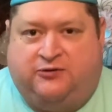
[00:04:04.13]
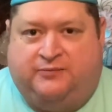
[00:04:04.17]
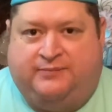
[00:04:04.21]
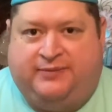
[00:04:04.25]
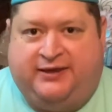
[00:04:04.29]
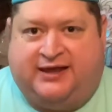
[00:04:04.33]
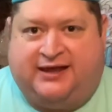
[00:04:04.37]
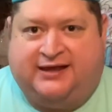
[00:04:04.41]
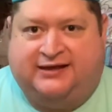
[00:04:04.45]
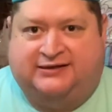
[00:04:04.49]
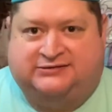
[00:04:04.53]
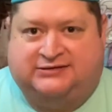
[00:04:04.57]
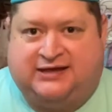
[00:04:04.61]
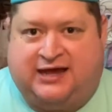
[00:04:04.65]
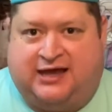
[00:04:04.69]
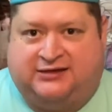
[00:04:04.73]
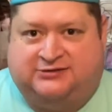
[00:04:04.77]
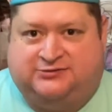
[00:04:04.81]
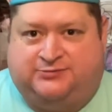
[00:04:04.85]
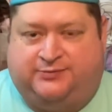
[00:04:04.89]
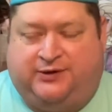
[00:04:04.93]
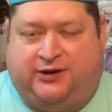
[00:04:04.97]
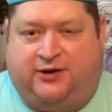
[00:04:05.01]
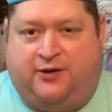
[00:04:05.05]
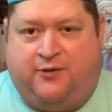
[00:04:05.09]
because
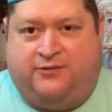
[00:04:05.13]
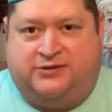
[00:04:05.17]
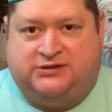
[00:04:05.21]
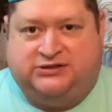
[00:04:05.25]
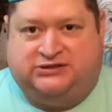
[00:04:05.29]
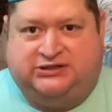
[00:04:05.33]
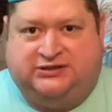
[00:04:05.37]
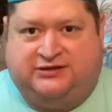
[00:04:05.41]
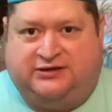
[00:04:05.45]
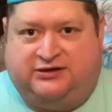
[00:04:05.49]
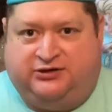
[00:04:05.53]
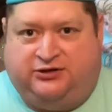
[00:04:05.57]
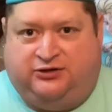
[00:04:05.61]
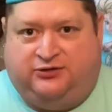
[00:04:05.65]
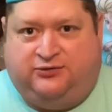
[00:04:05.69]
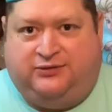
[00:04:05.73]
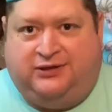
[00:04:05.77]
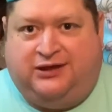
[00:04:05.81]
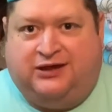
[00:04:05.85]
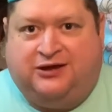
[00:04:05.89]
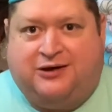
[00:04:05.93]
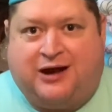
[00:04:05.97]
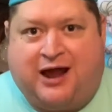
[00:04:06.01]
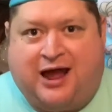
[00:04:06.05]
as we go into the new year,